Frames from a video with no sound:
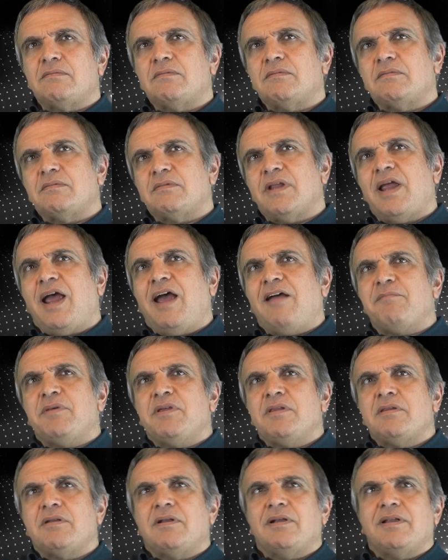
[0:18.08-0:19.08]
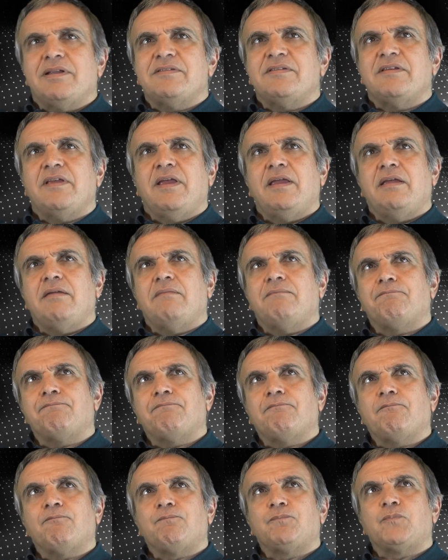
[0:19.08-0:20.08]
There have been, let's say,
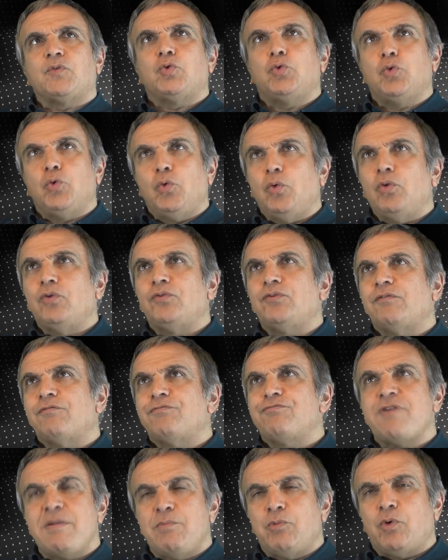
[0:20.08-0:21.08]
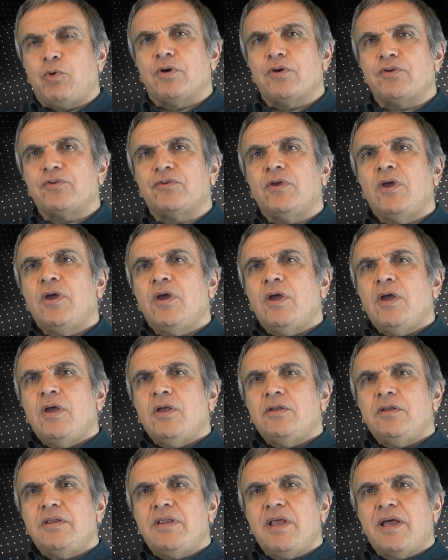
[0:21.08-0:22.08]
tools, frameworks
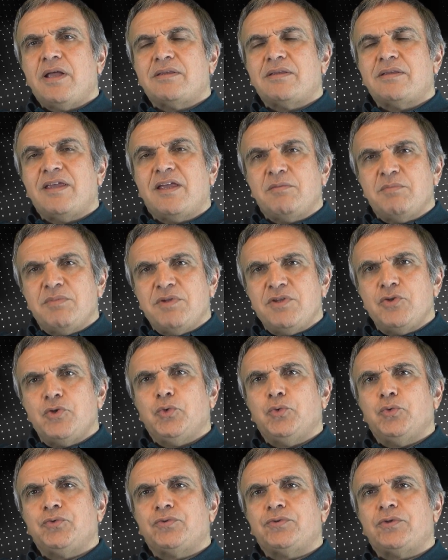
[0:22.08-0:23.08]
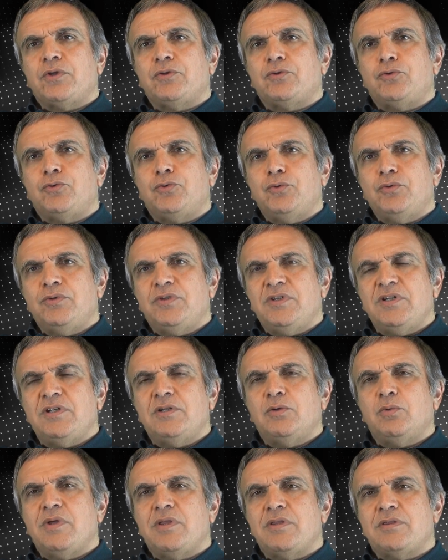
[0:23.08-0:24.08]
that can be used to
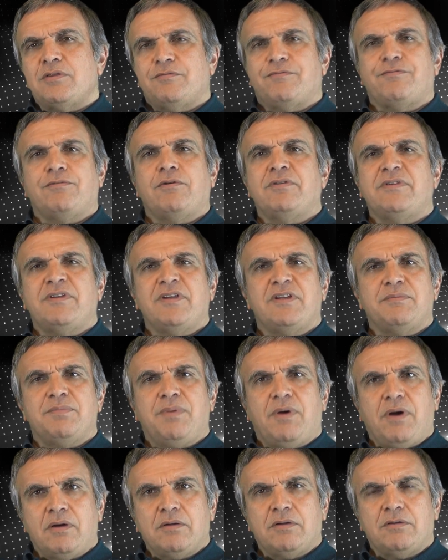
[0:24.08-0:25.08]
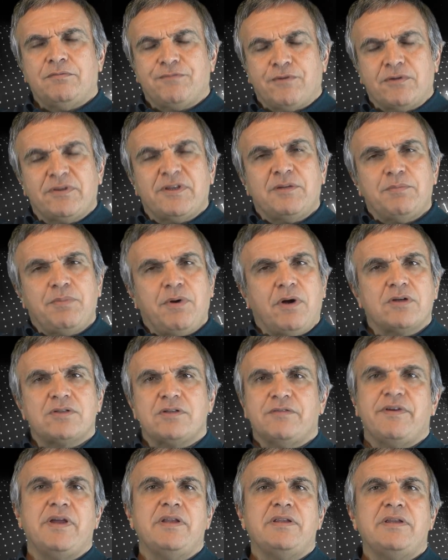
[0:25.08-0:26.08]
deal with the front-end parts
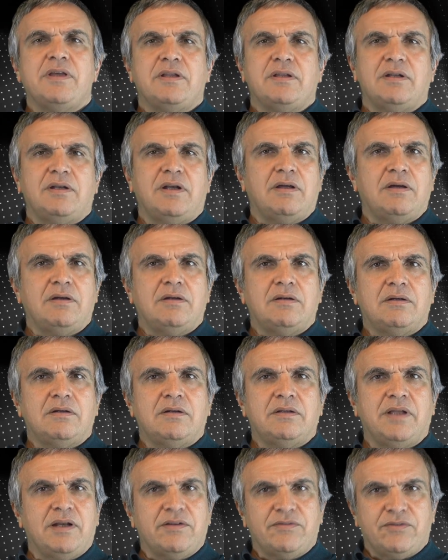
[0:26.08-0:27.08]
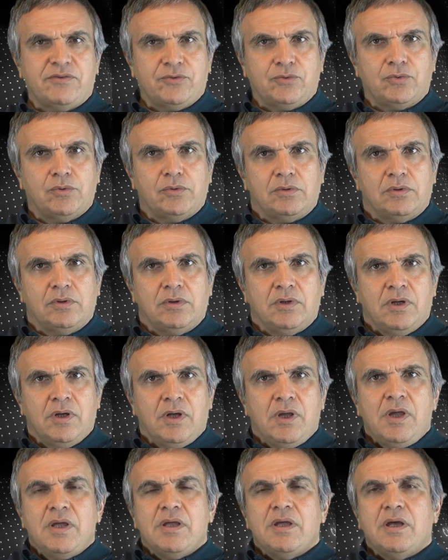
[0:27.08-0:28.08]
of any analysis tool.
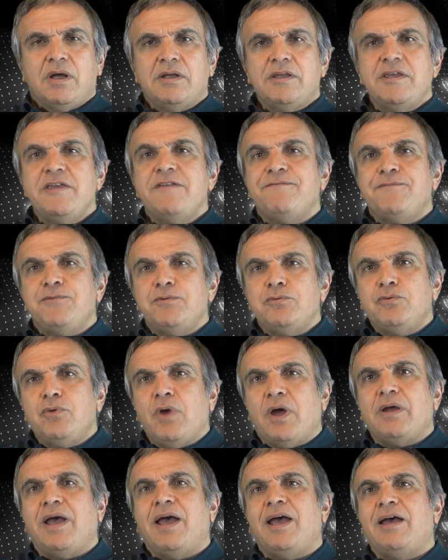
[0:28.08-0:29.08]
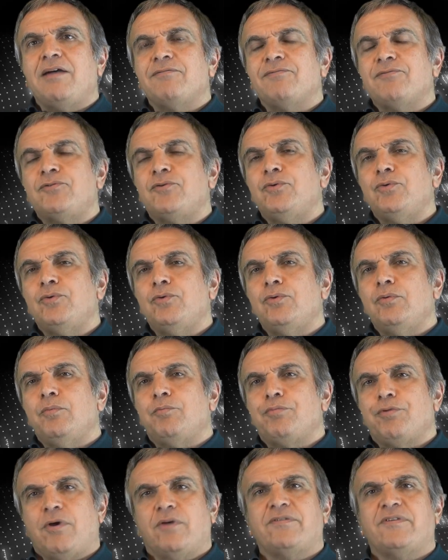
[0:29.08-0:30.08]
If you have to
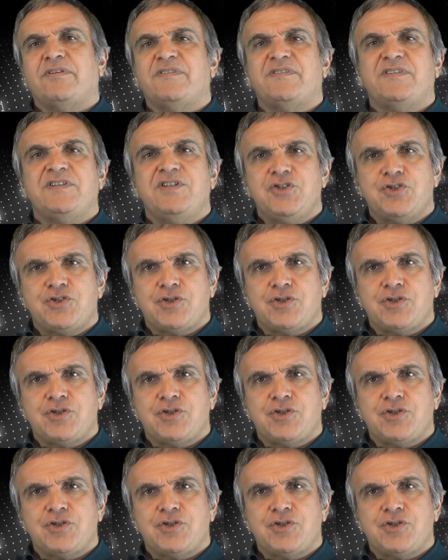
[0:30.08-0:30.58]
process C#